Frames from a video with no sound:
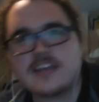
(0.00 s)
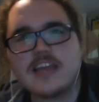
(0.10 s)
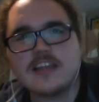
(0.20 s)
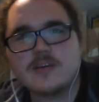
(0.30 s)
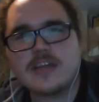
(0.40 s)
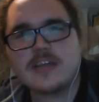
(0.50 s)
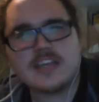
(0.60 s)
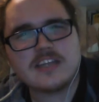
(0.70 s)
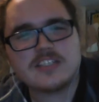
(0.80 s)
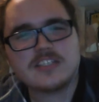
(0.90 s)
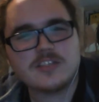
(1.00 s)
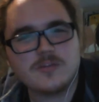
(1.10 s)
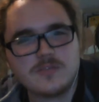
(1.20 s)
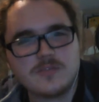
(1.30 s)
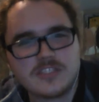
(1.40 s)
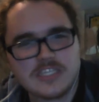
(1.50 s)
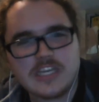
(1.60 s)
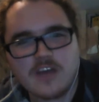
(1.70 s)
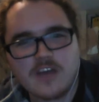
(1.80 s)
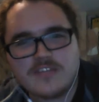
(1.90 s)
it cuts to the
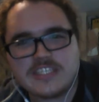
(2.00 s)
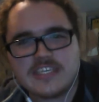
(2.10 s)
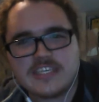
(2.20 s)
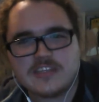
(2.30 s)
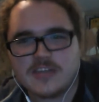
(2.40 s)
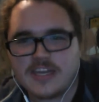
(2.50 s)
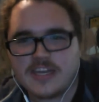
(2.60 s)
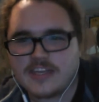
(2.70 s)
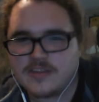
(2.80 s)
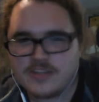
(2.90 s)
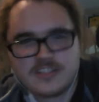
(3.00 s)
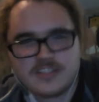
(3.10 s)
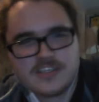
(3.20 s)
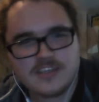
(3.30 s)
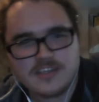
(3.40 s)
scene of the Tickler getting killed, doesn't he?